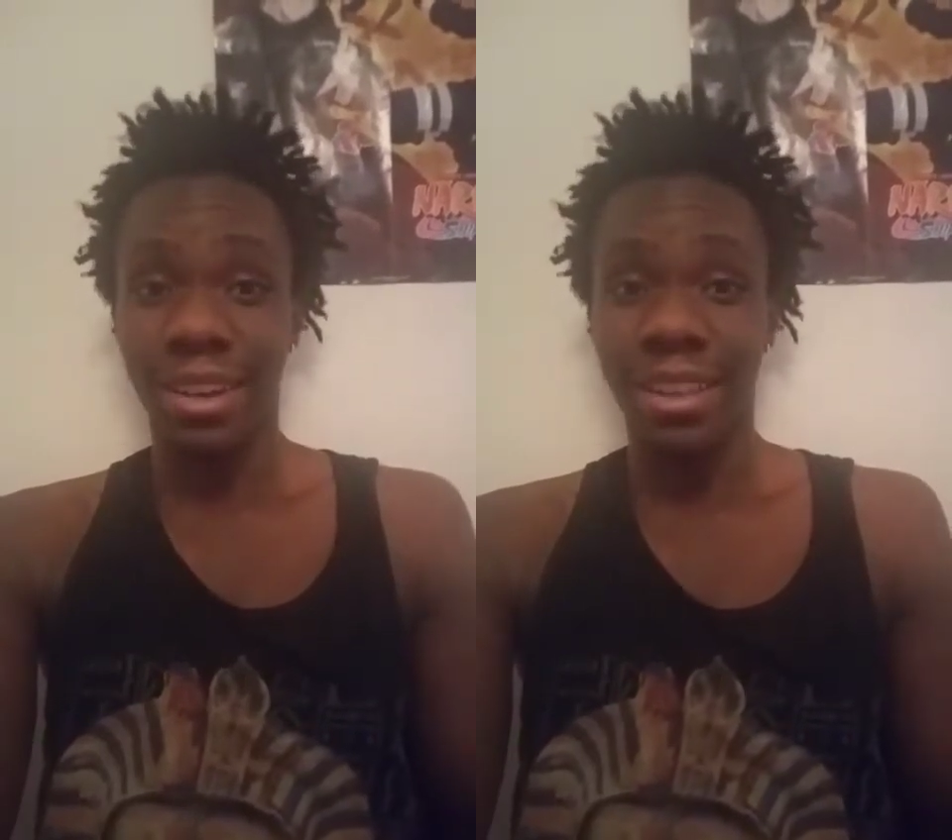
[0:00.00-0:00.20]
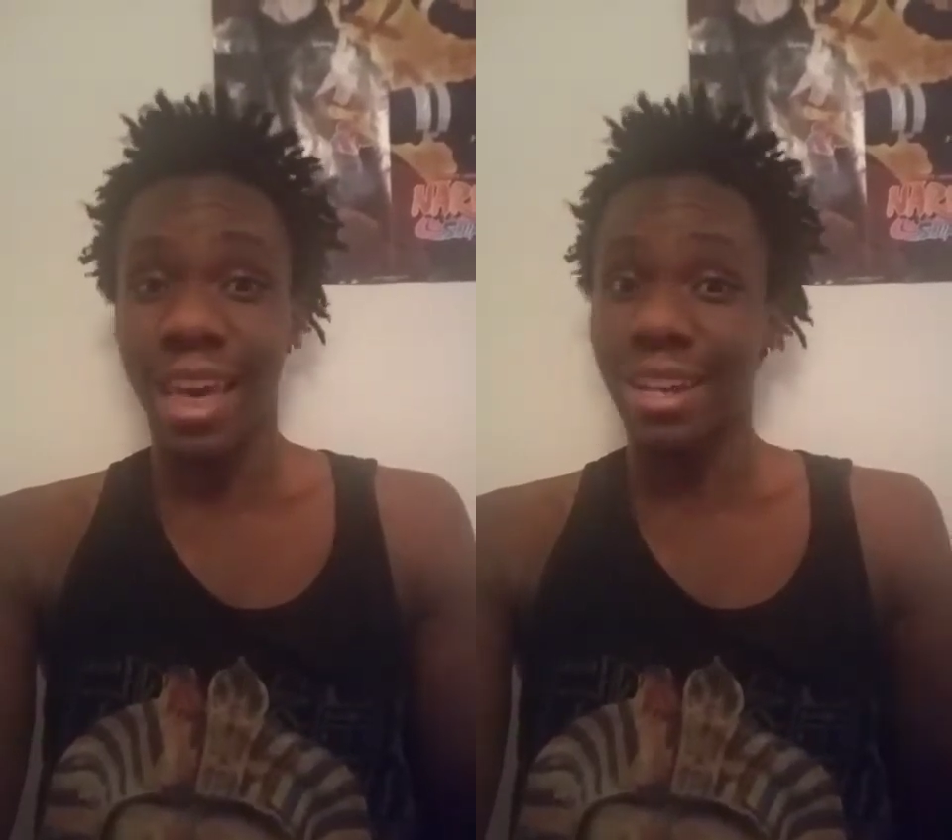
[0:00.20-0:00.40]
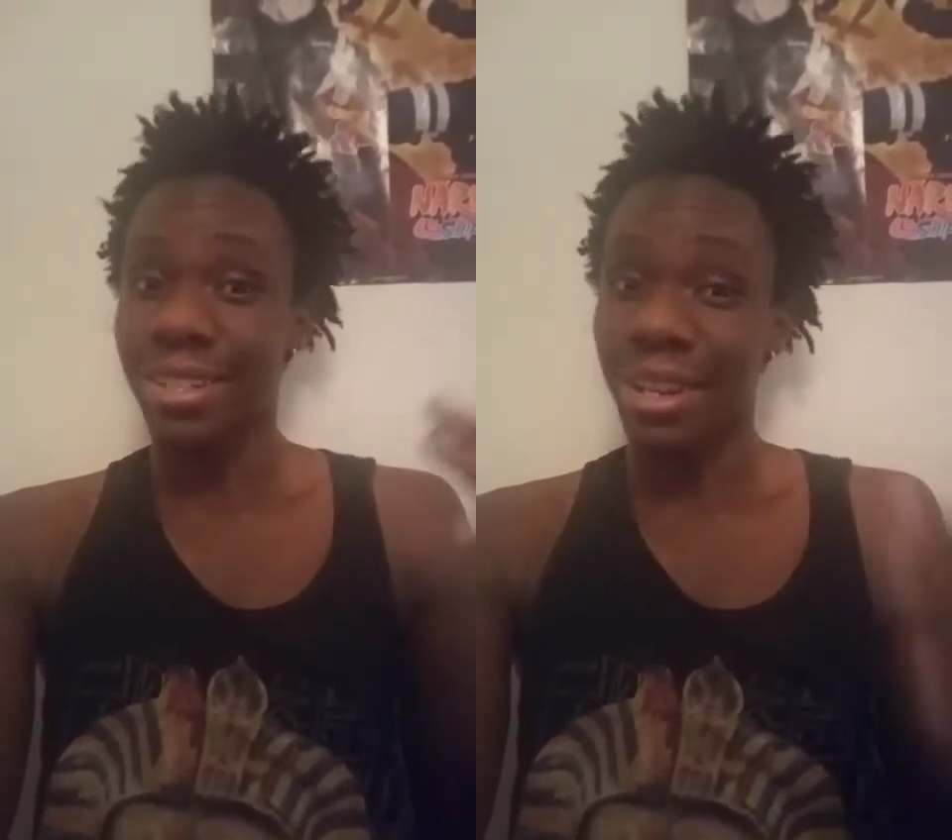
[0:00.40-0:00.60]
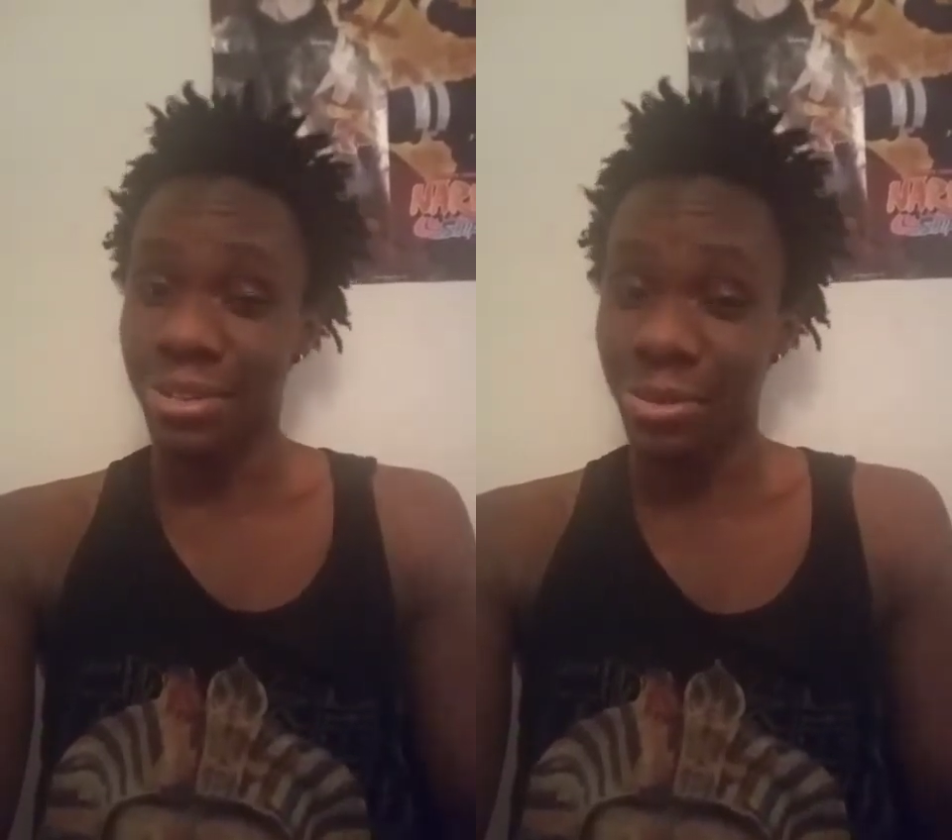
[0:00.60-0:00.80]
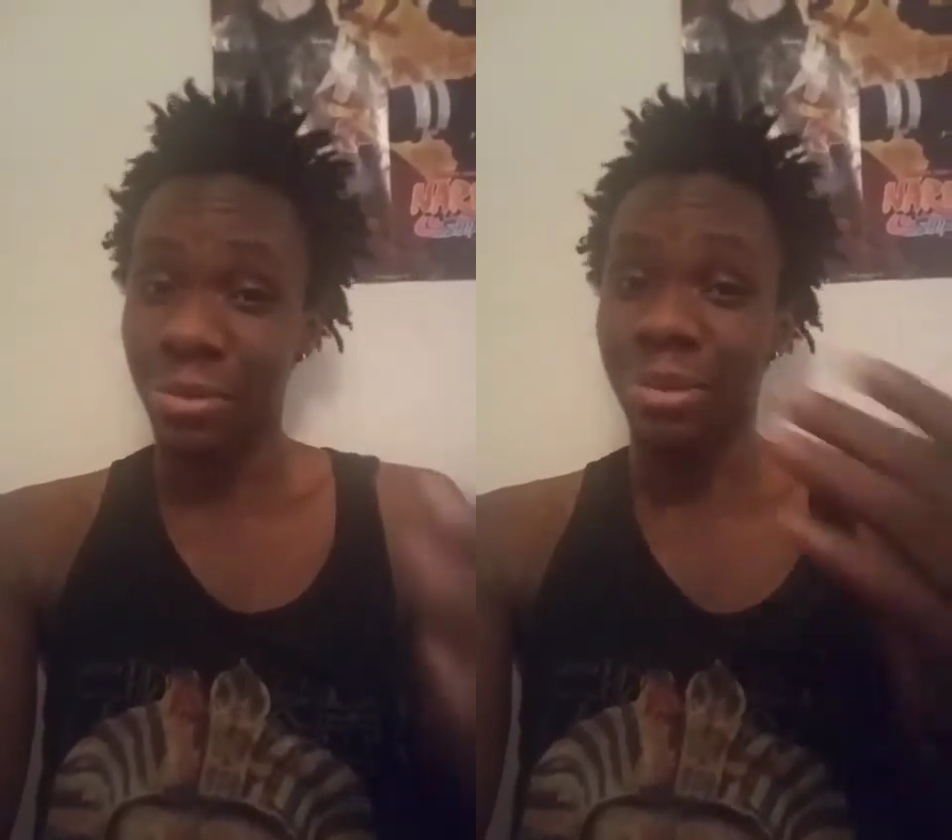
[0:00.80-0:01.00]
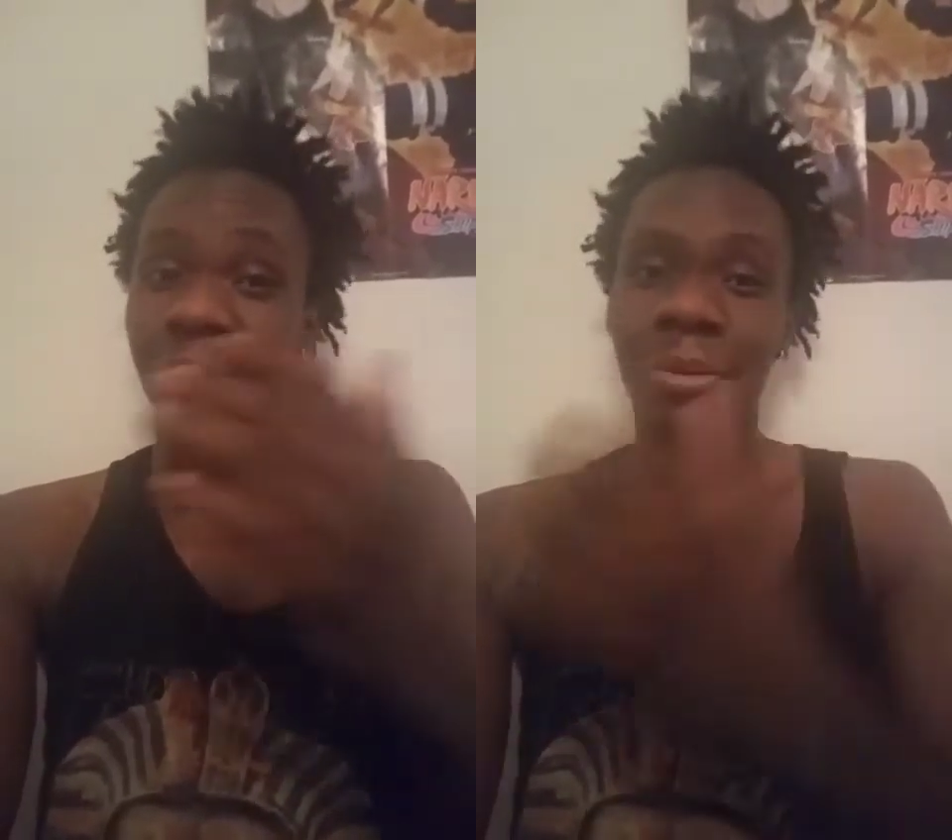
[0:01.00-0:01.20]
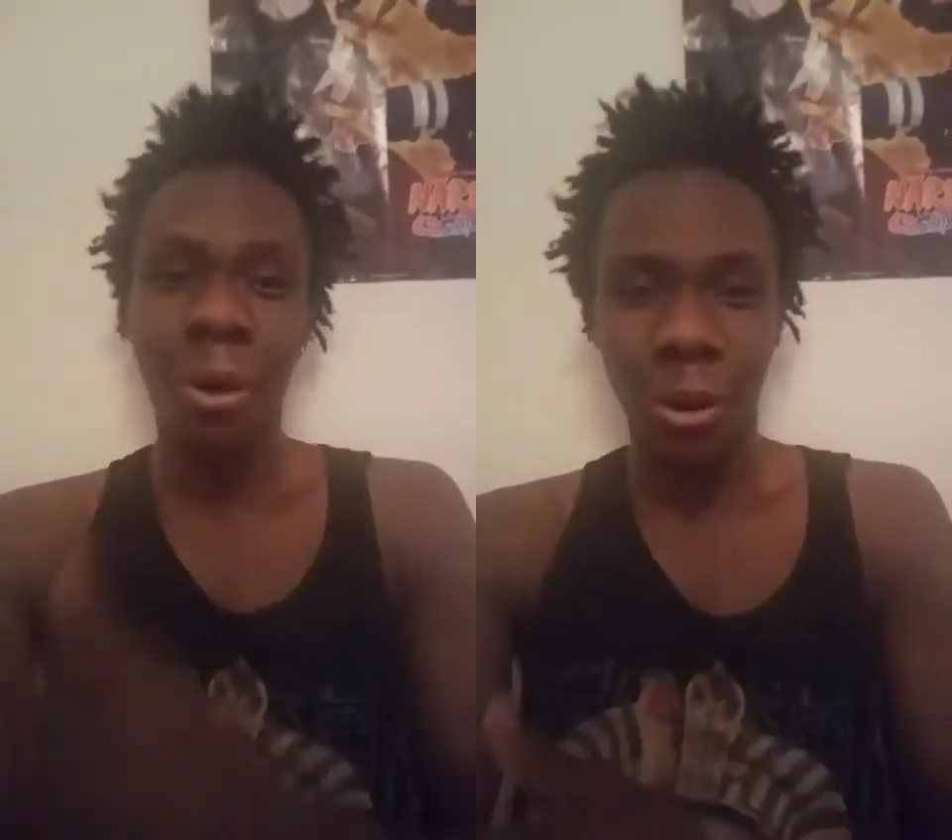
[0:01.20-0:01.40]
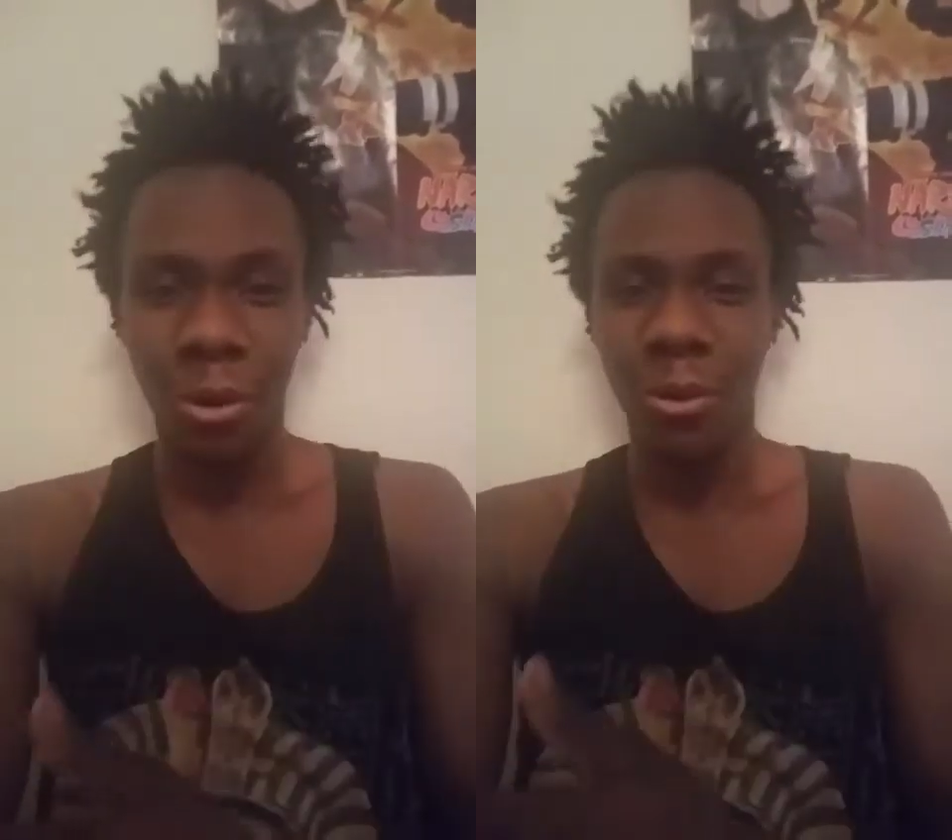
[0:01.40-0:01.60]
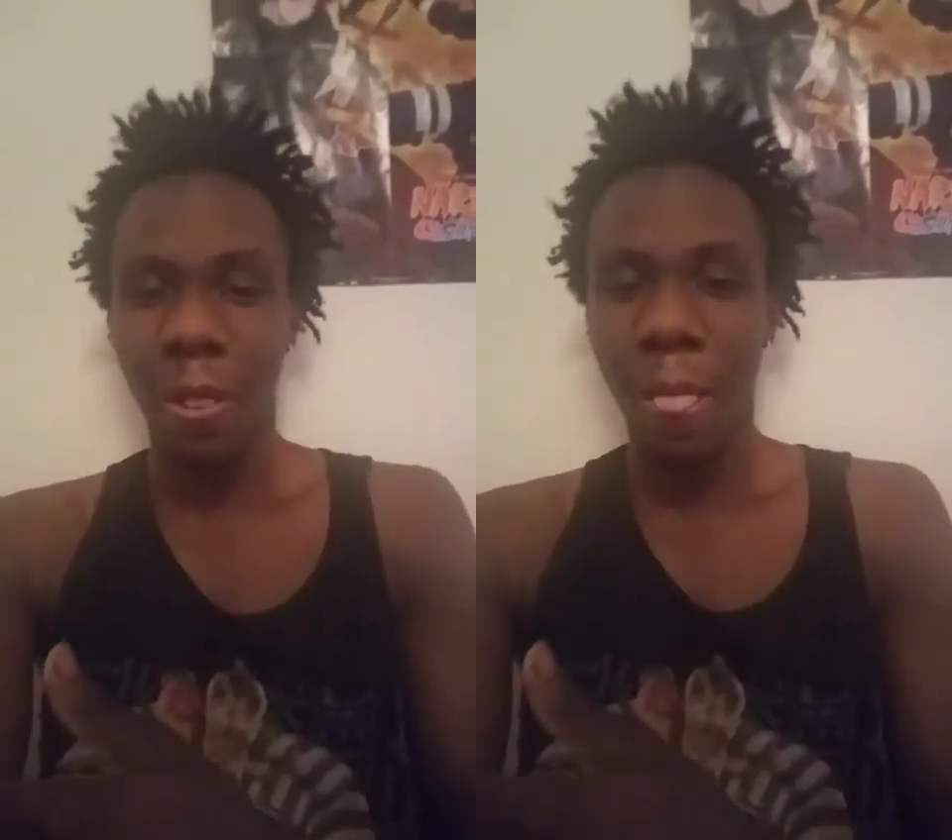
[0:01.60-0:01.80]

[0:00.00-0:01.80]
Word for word: that assumption would be wrong.